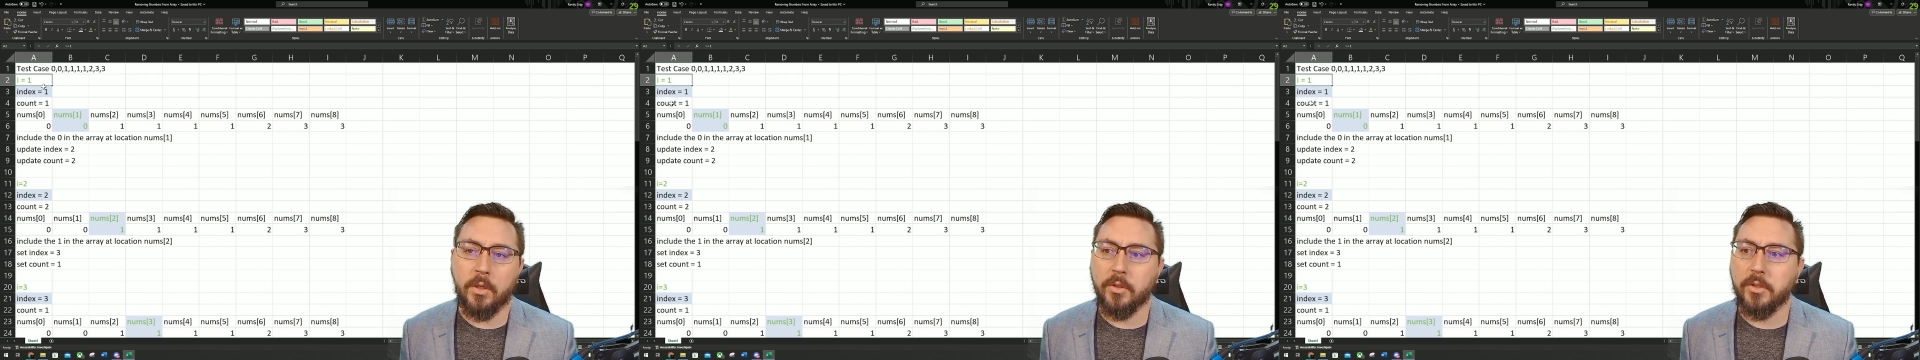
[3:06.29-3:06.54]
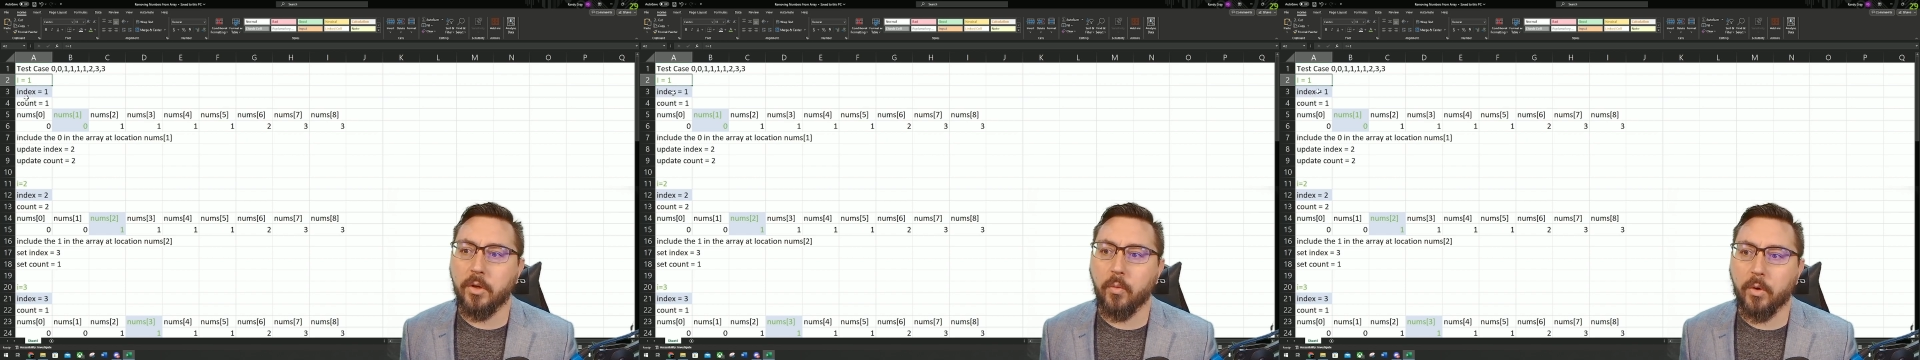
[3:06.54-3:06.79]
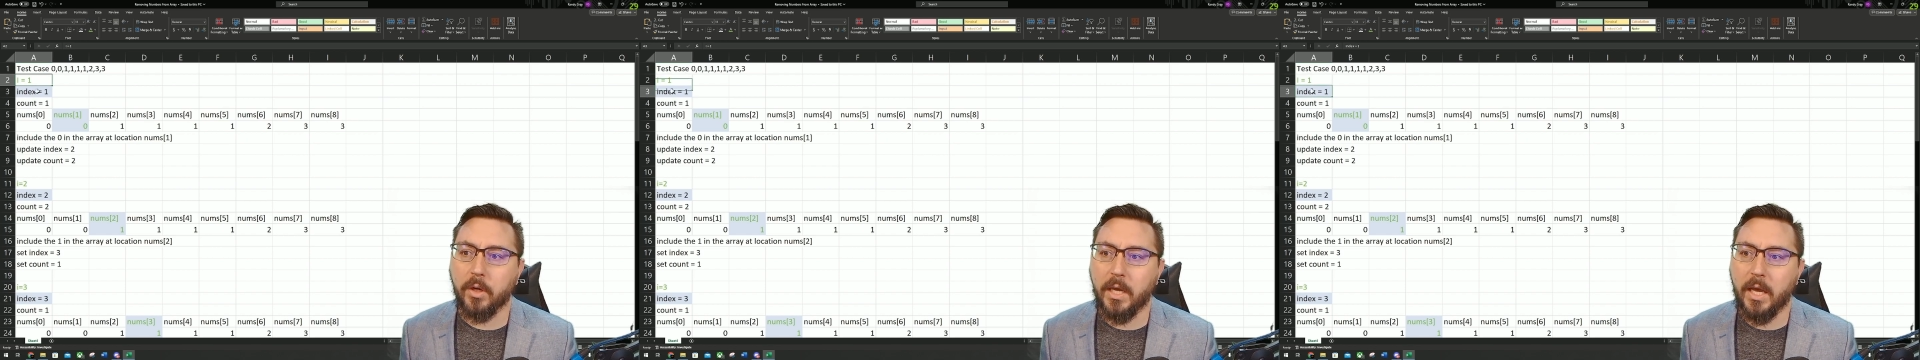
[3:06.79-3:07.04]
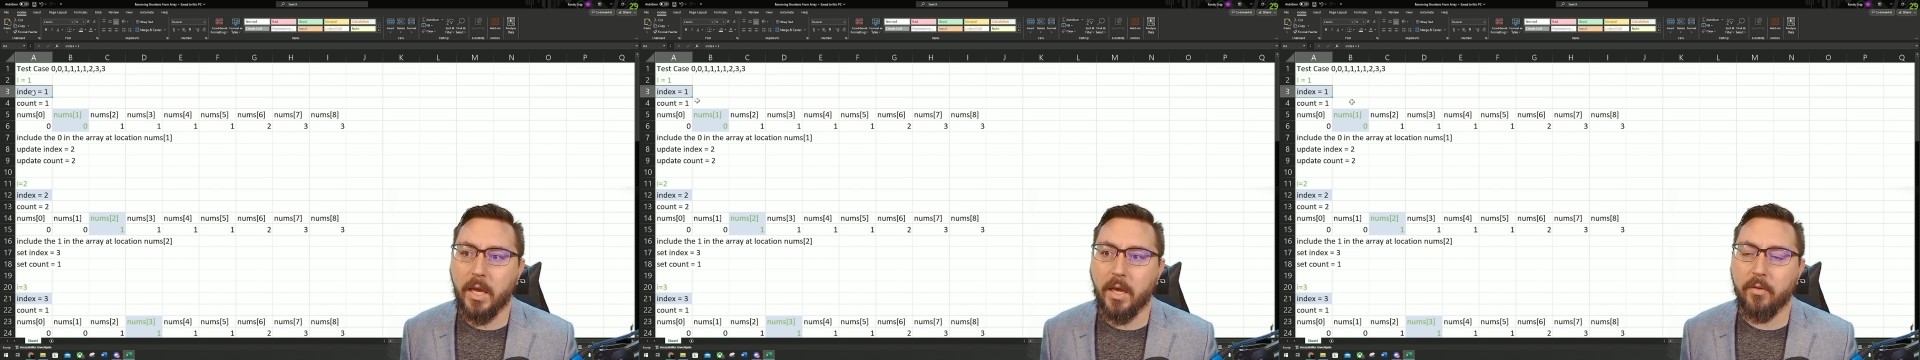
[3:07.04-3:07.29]
So we're going to
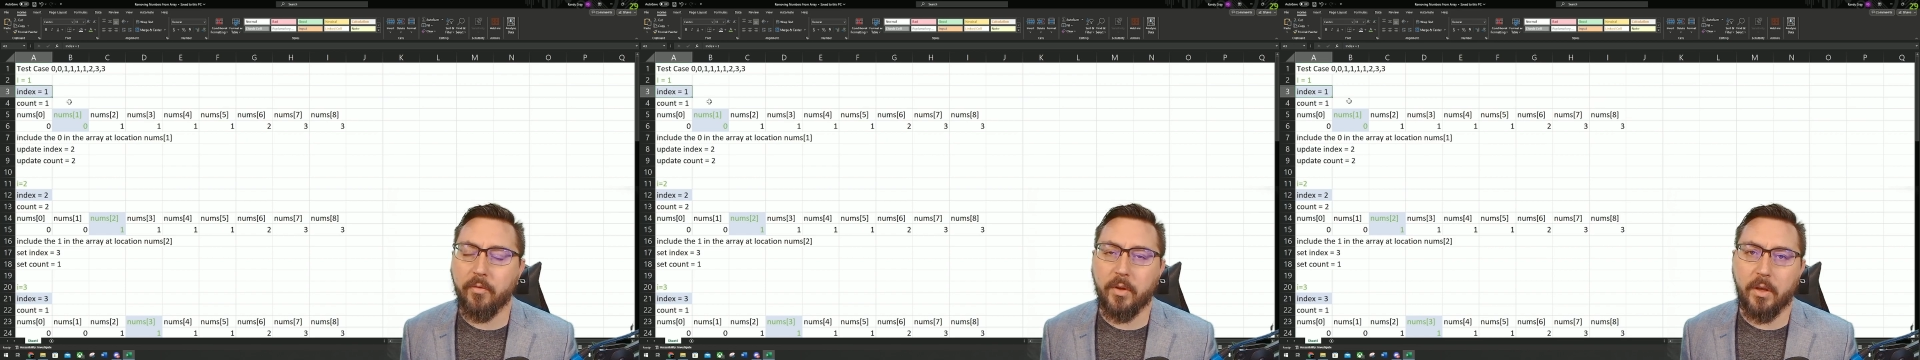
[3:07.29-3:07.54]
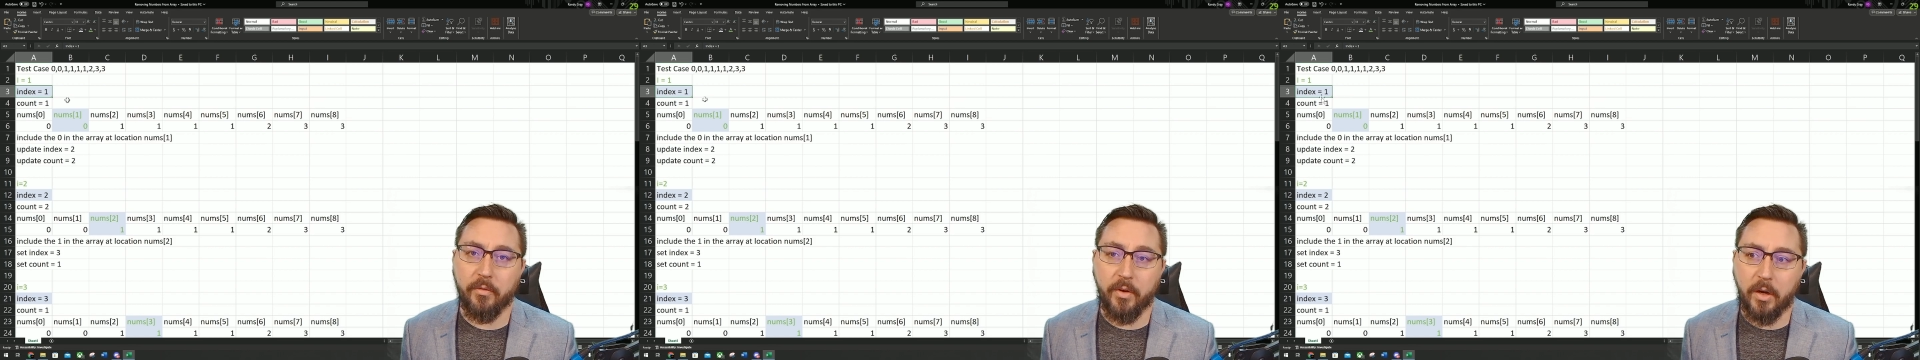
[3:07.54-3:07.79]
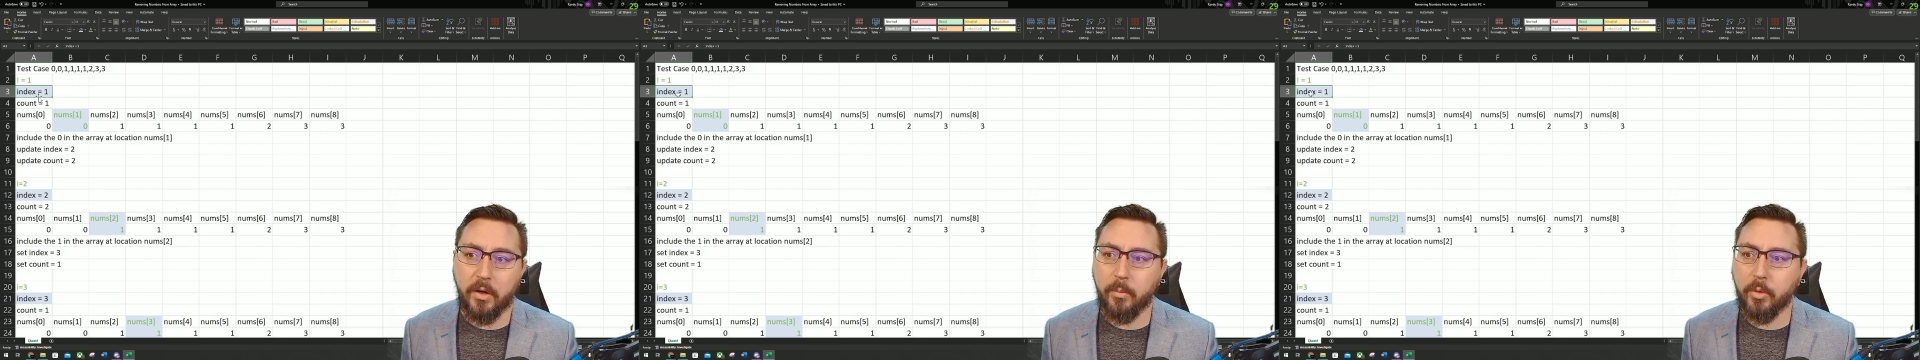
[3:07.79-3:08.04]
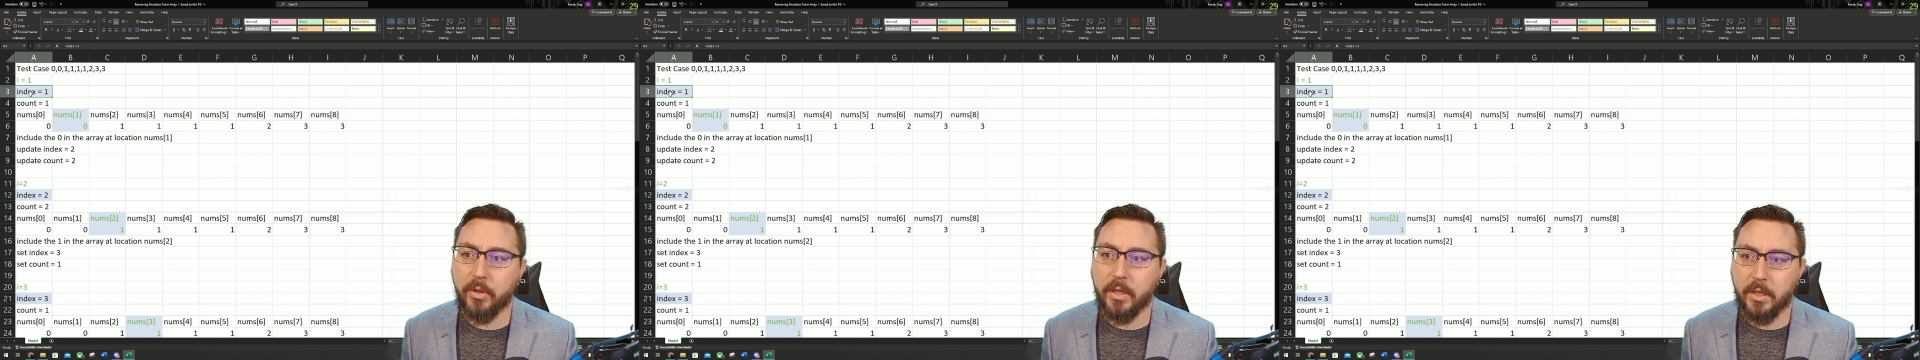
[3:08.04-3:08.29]
have a
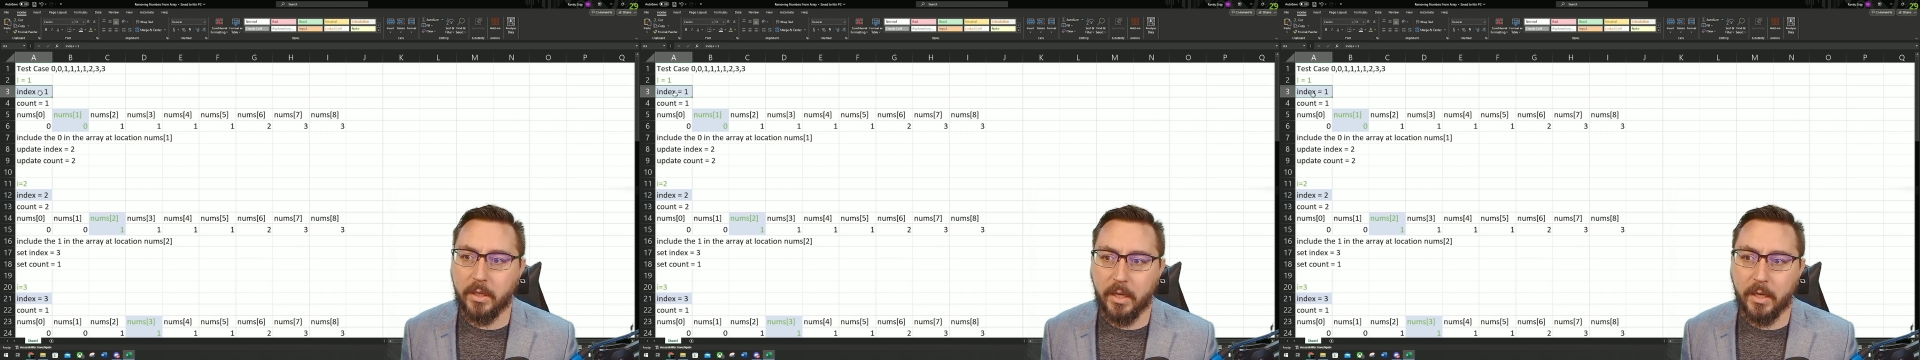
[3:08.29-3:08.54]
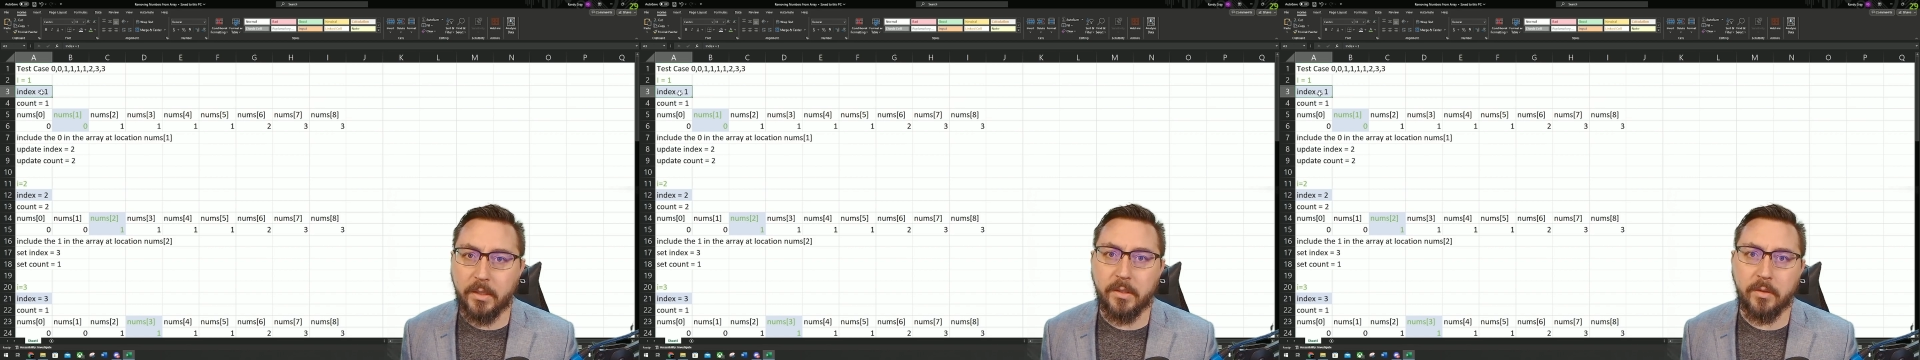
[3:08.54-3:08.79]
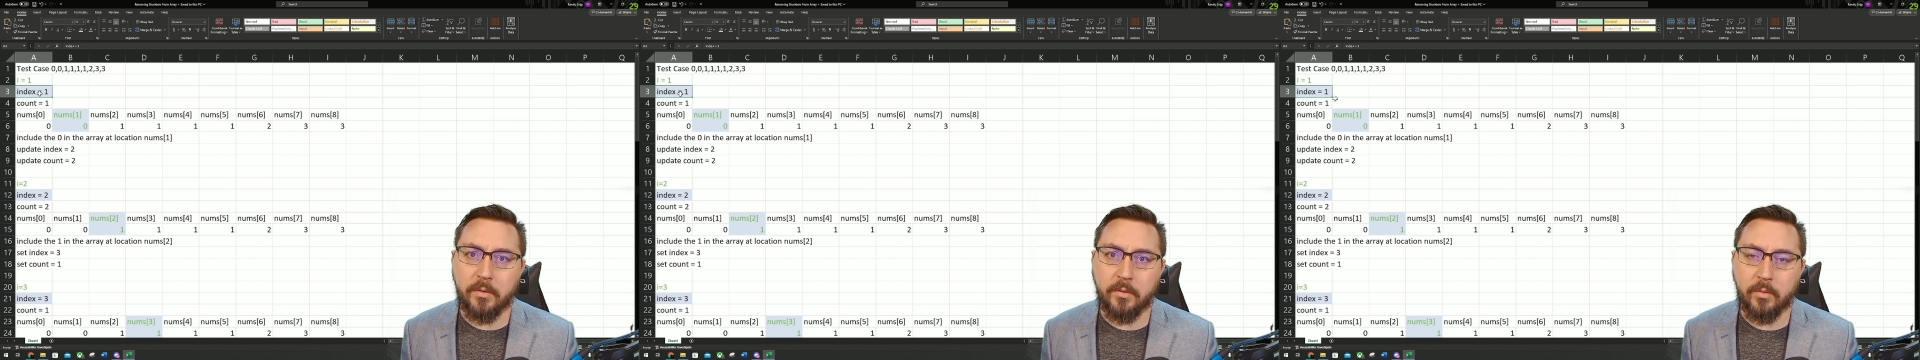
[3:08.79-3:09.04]
variable and index.